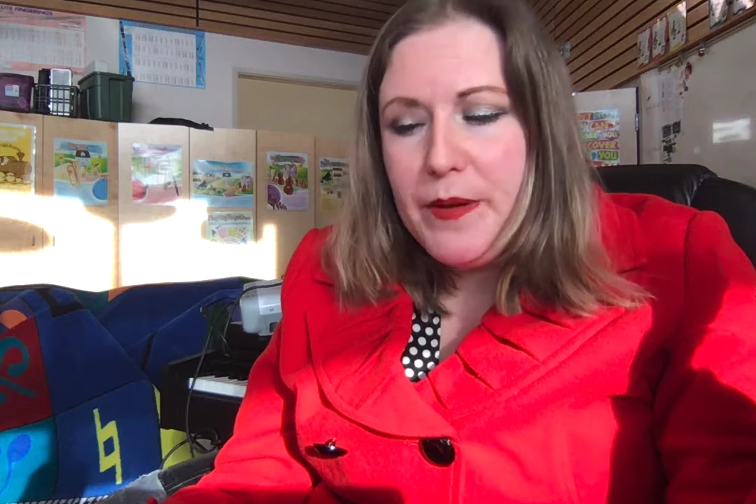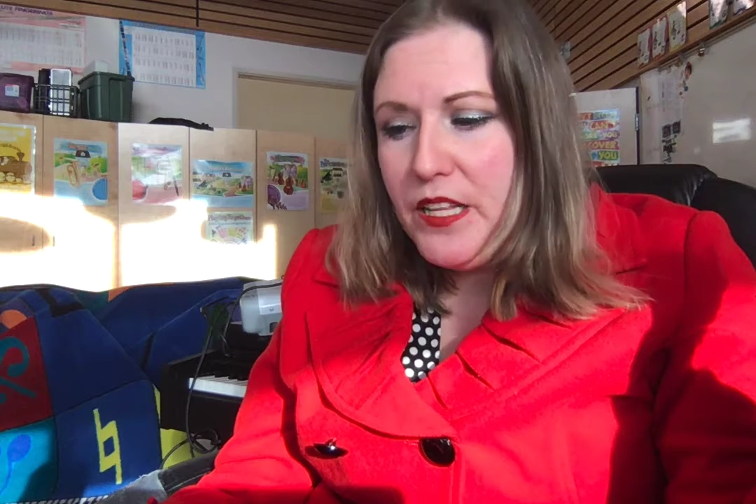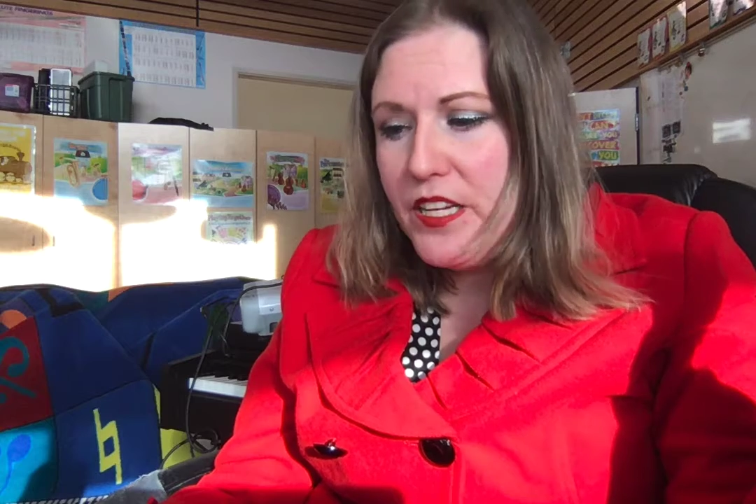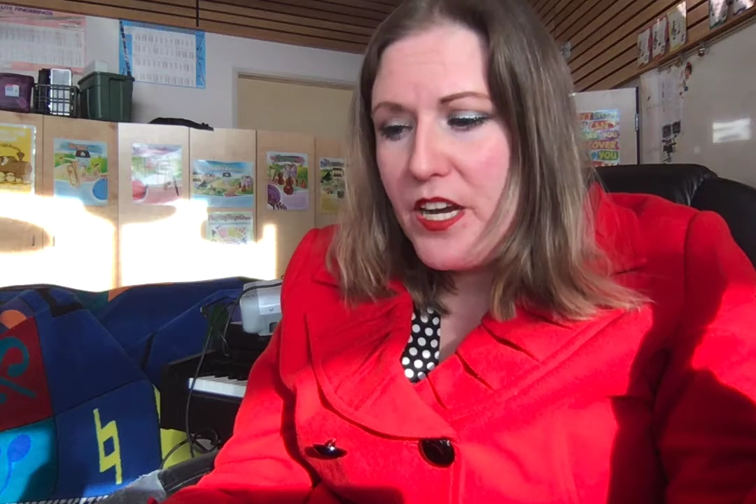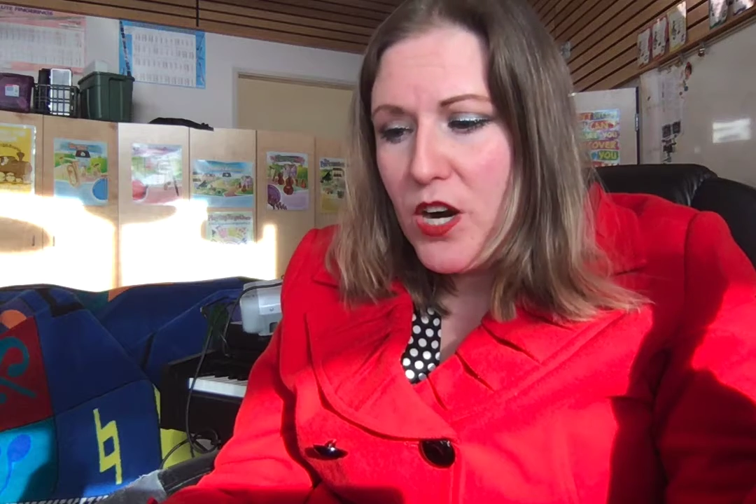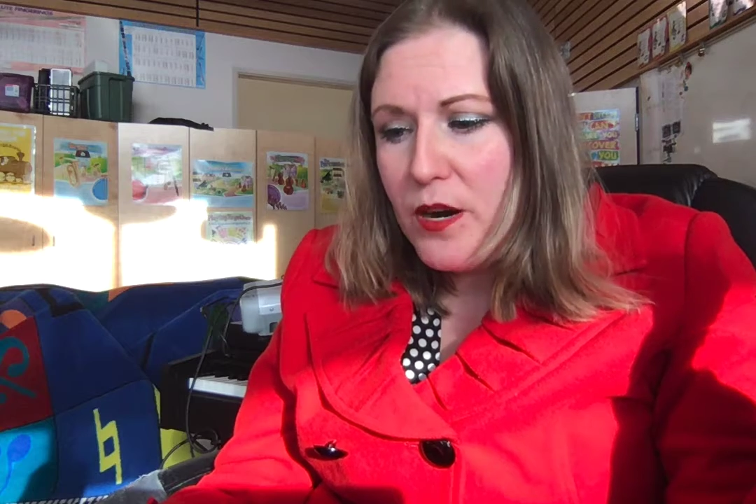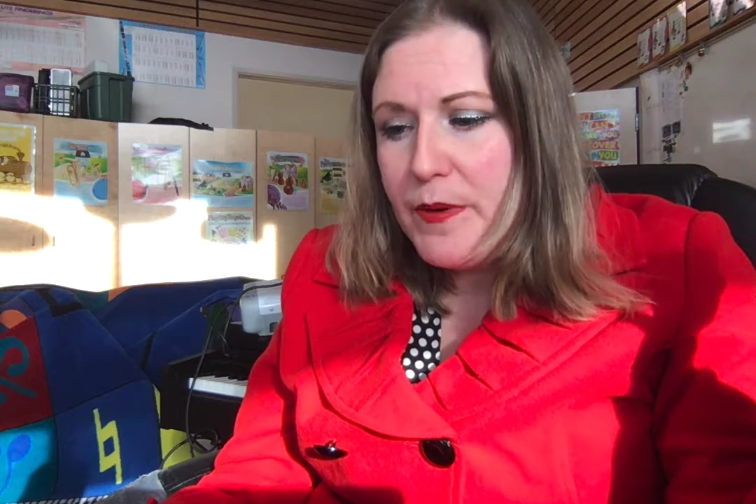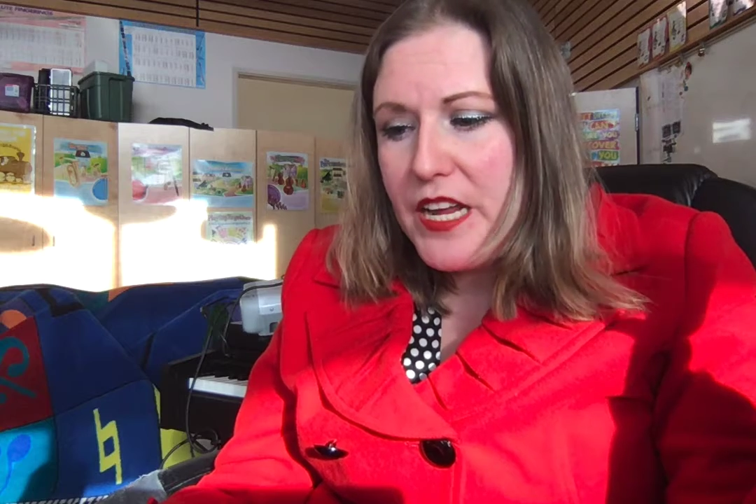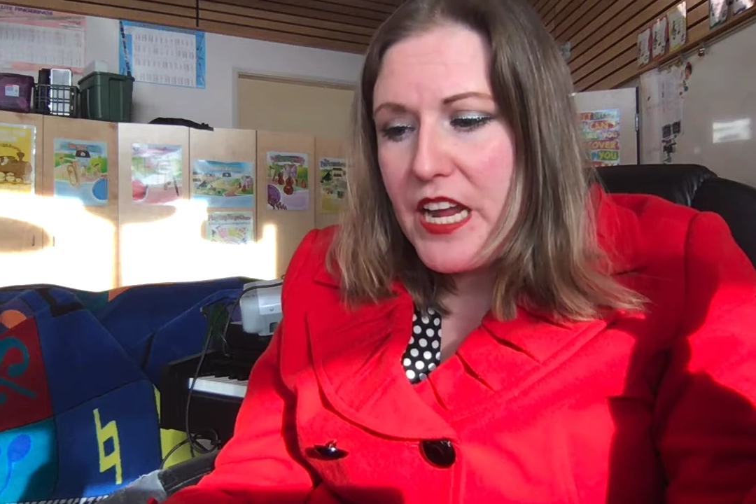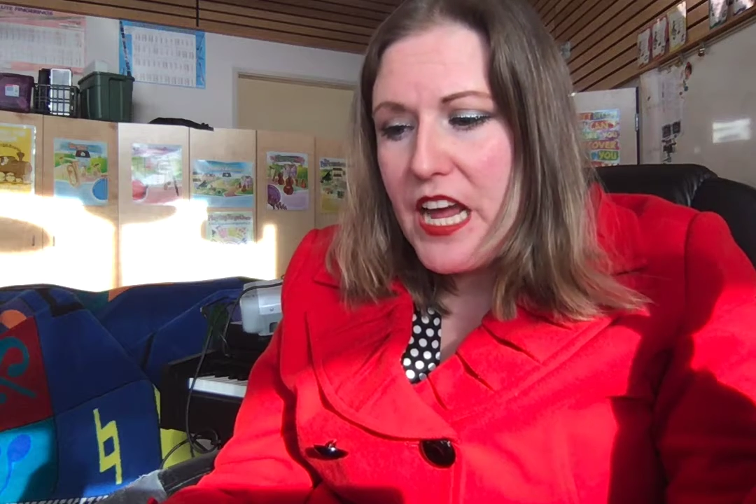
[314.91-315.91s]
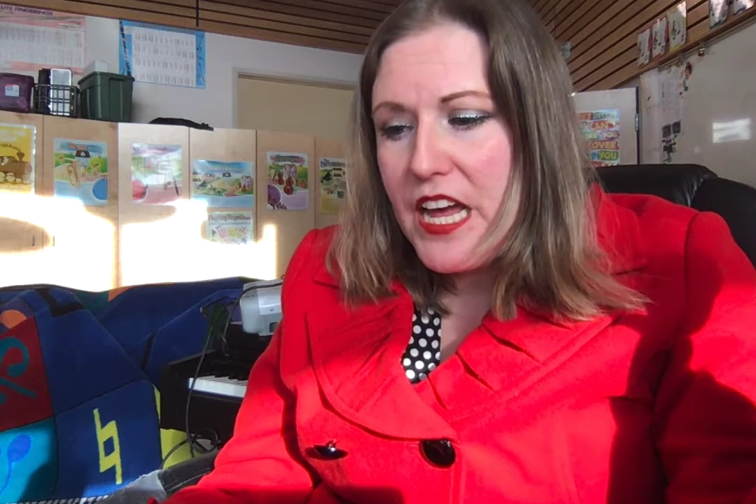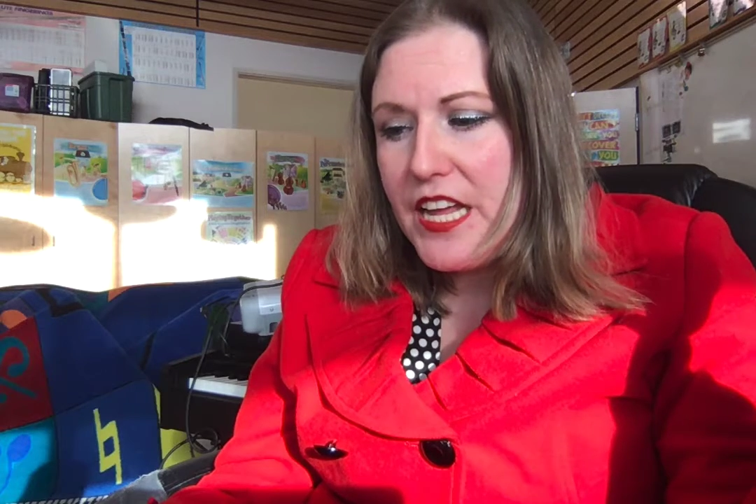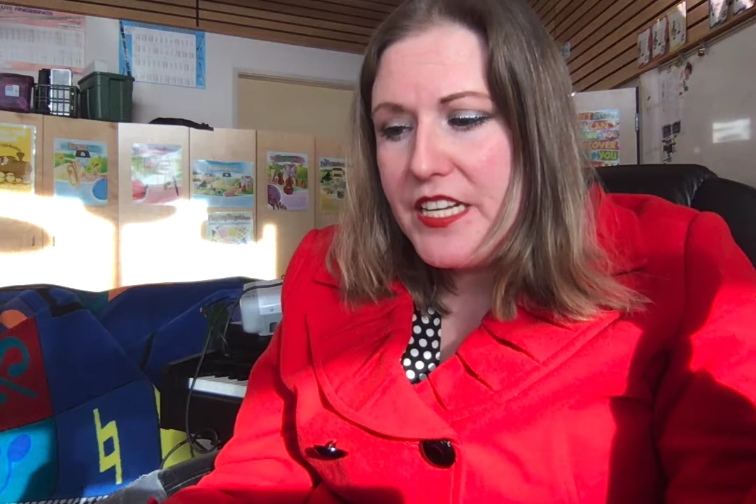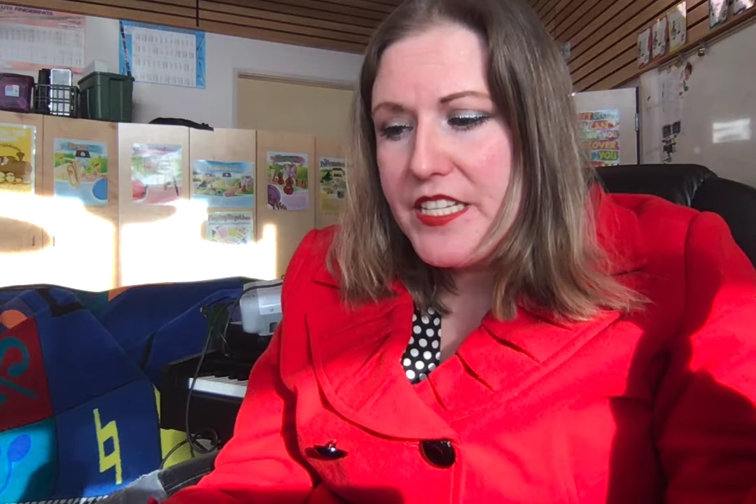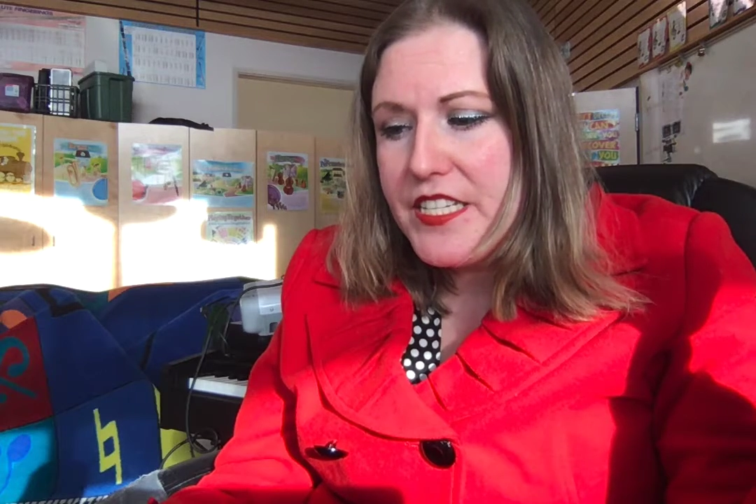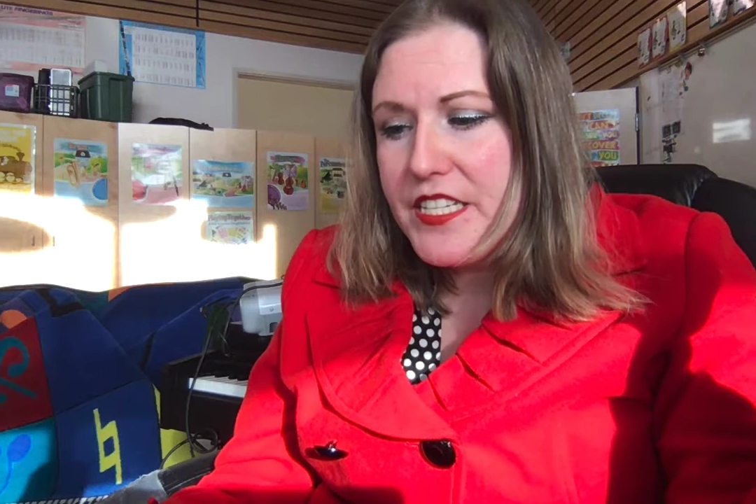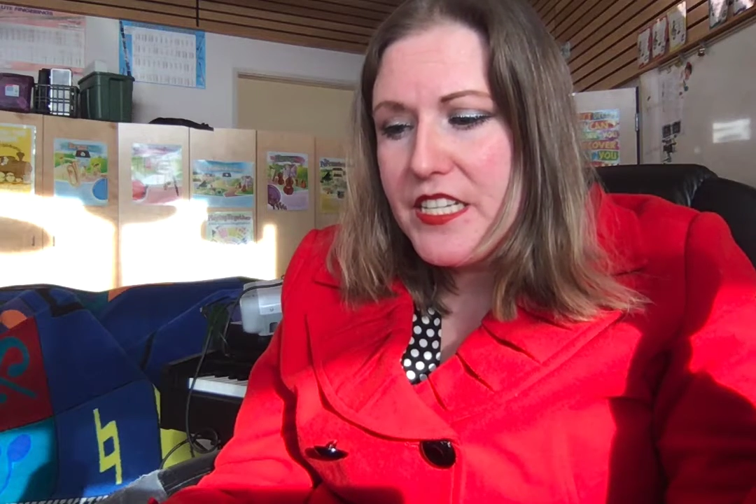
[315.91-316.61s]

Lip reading: melody, harmony, and